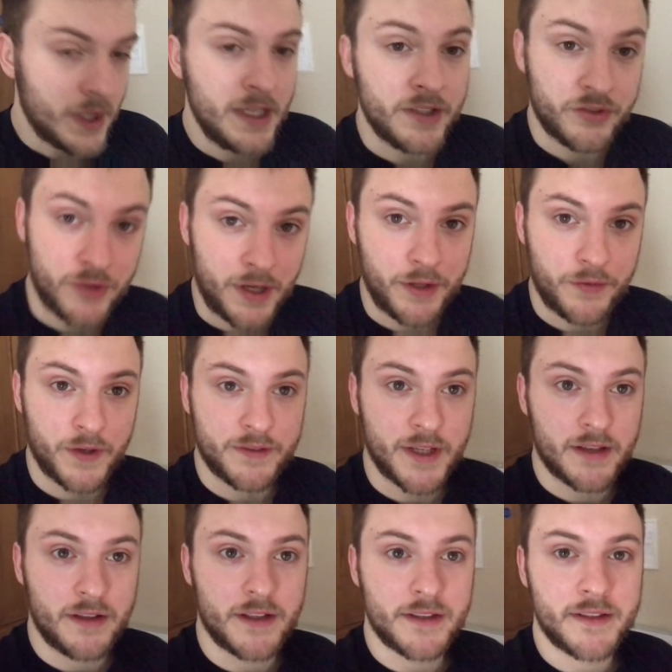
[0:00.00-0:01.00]
It's transfer
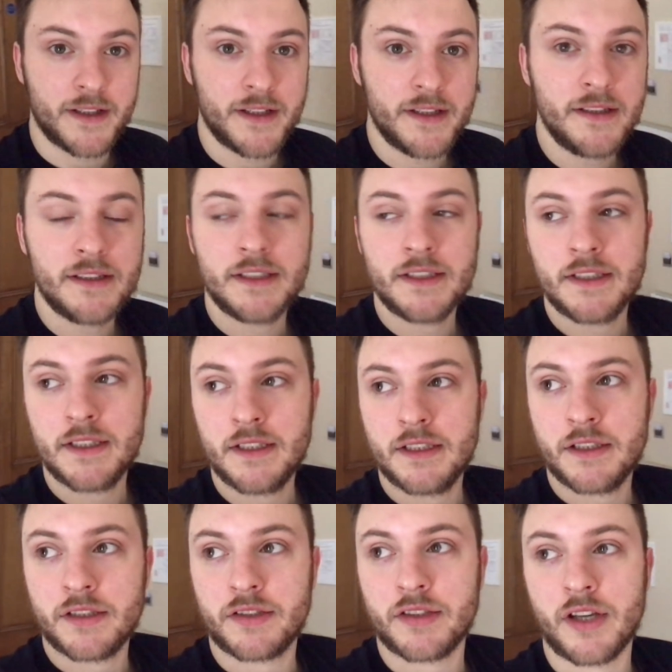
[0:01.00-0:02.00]
deadline day,
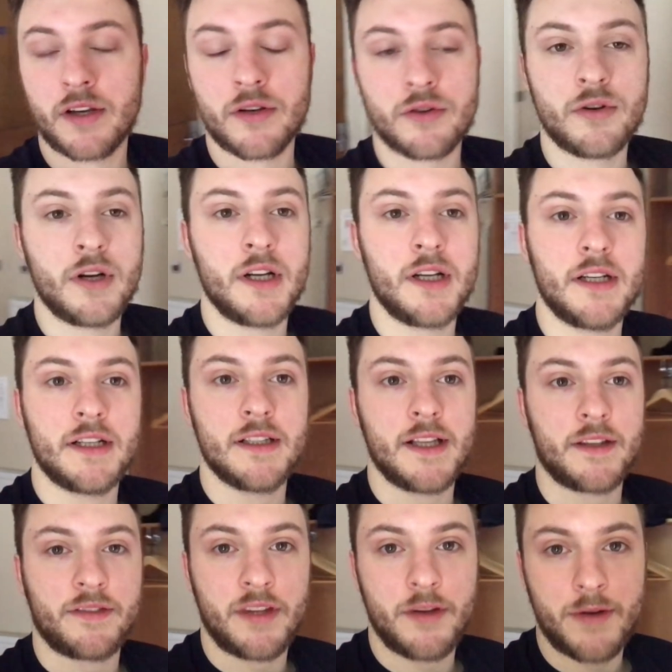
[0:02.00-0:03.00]
so
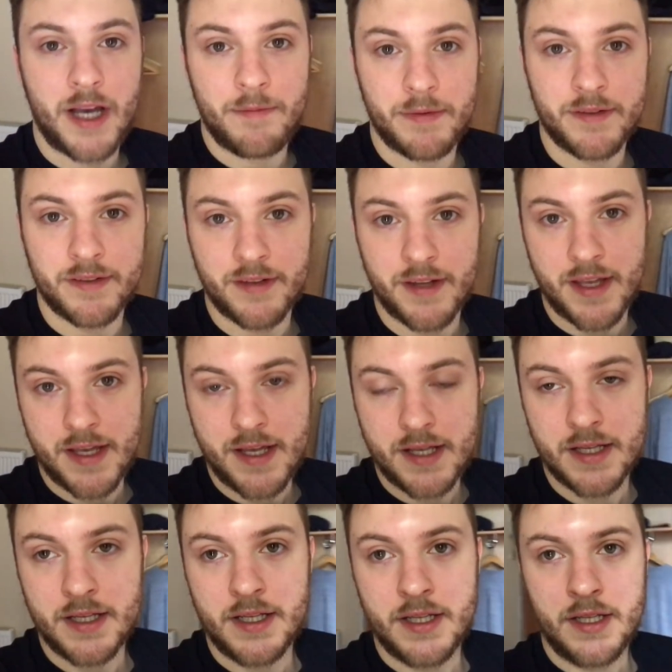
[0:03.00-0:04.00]
let's see what happens there.
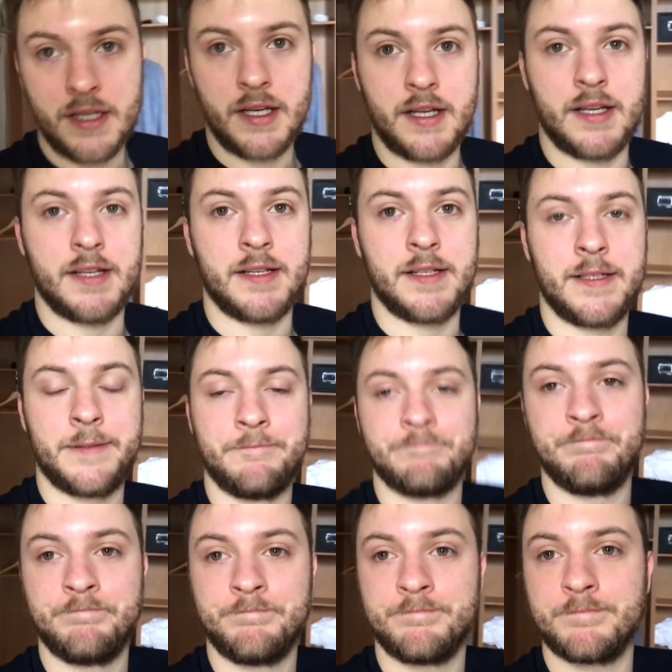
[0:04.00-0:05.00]

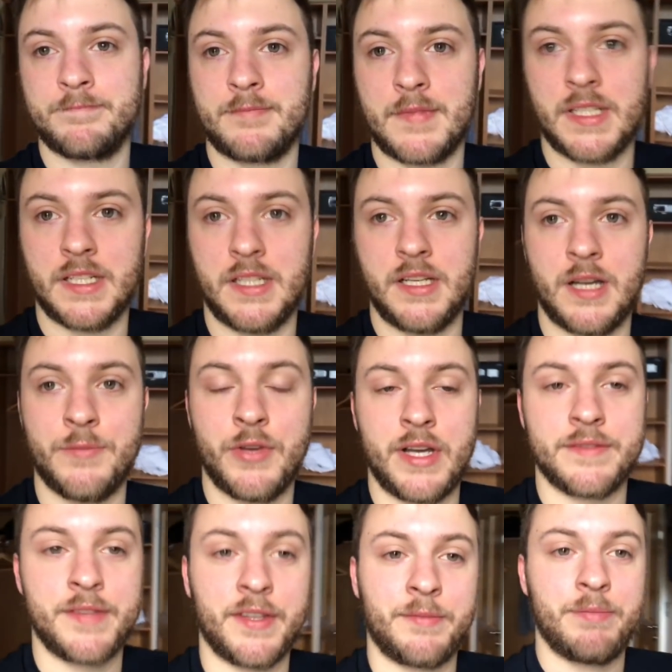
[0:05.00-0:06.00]
I'm not
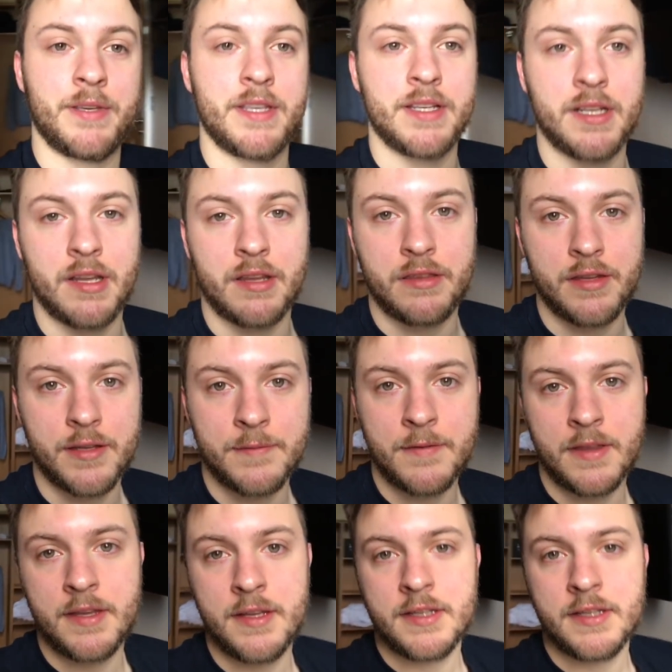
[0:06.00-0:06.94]
anticipating anything.